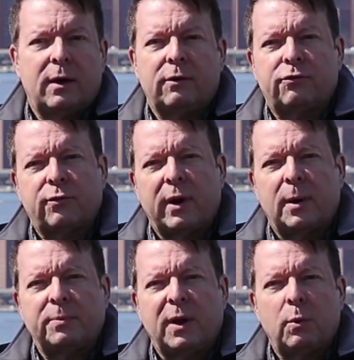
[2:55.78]
straight
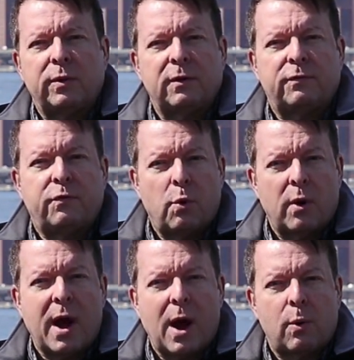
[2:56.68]
up there within
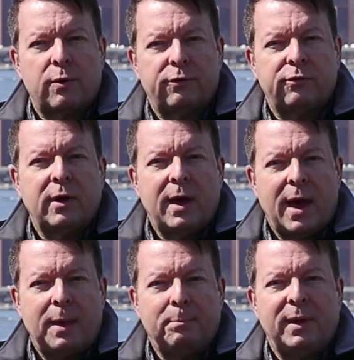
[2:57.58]
4 hours
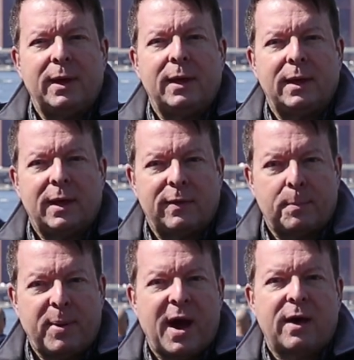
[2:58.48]
and be in
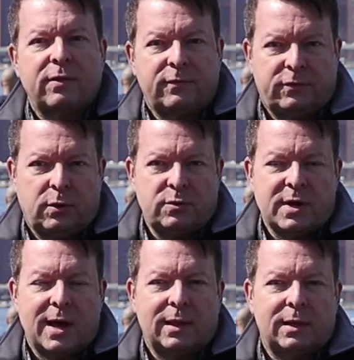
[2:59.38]
the path of
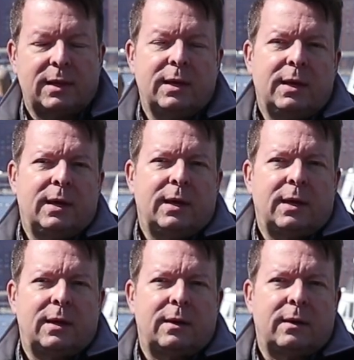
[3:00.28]
totality
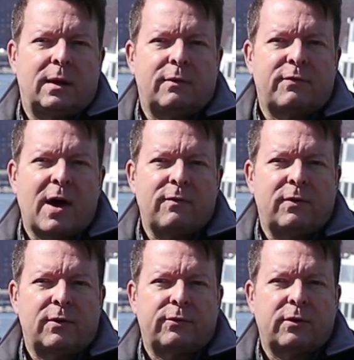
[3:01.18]
in 5
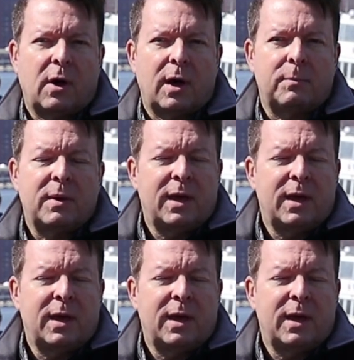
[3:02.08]
years' time,